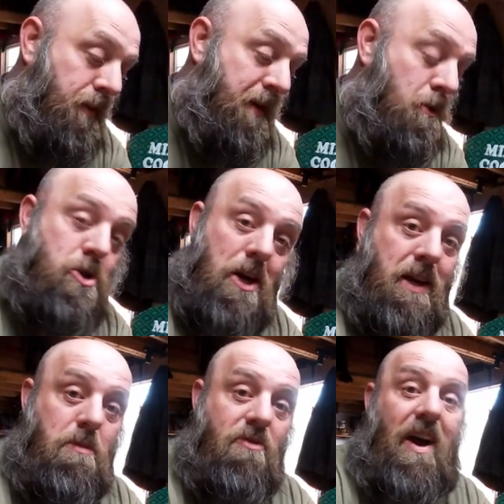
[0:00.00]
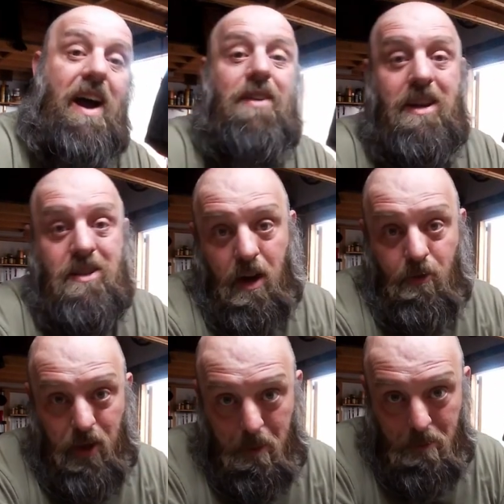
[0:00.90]
They were trying to give me 5 days
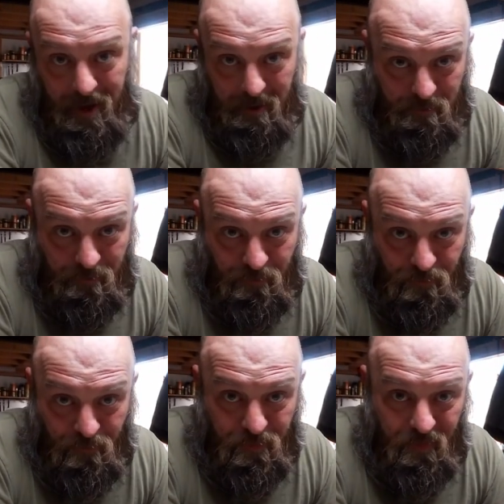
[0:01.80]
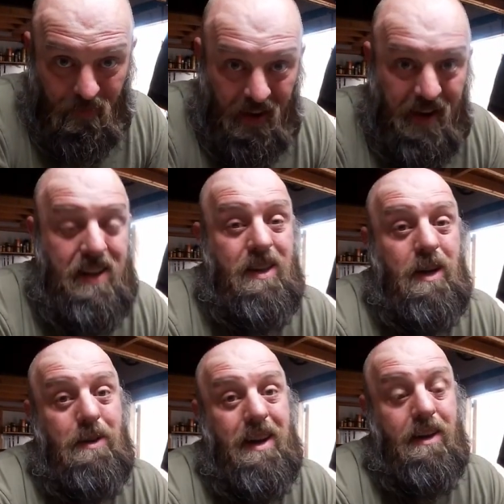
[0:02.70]
off without pay. I ended
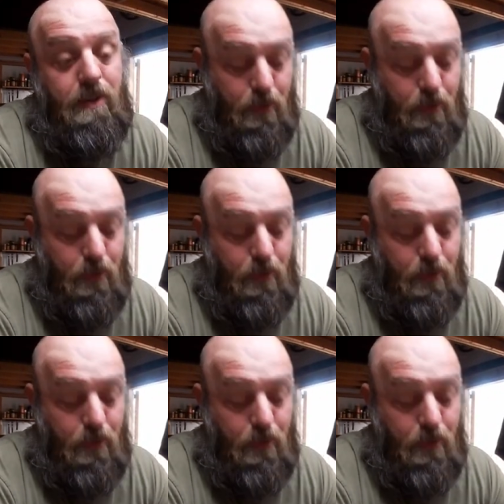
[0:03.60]
up getting